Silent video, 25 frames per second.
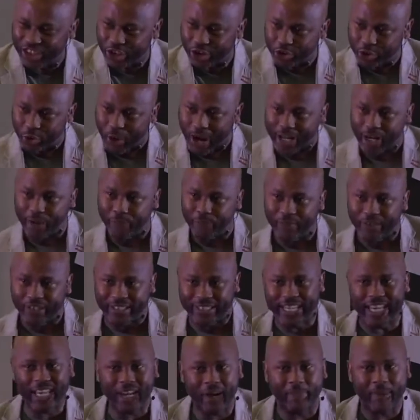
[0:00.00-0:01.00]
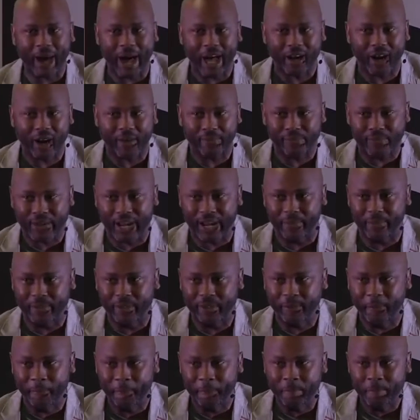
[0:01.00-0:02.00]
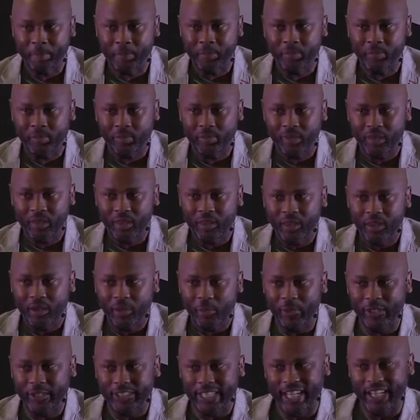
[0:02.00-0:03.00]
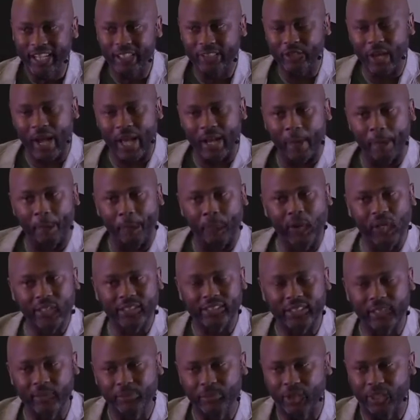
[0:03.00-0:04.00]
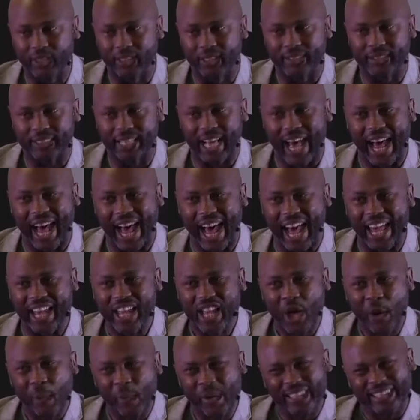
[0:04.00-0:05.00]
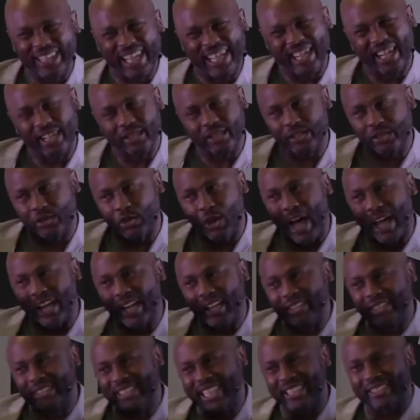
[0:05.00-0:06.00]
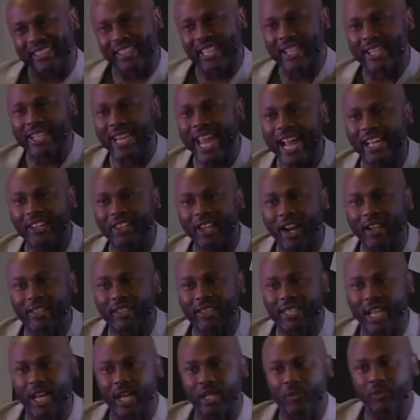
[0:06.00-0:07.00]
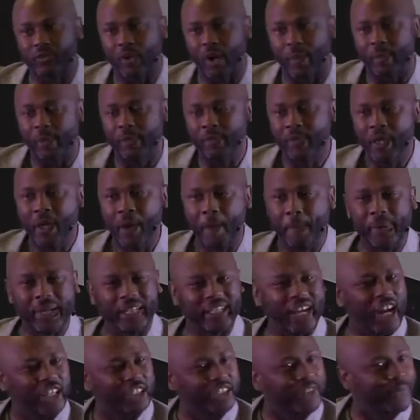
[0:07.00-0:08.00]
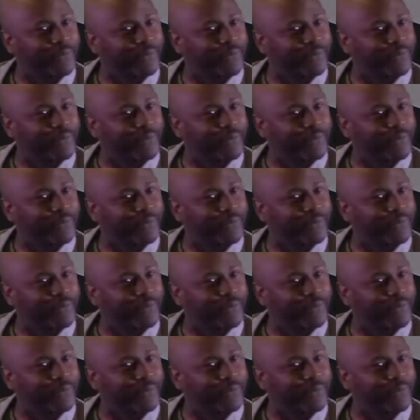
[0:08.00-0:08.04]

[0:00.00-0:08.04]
to try to forget about our family. Right. We tend to try to push them to the side. We tend to try to disconnect ourselves from them because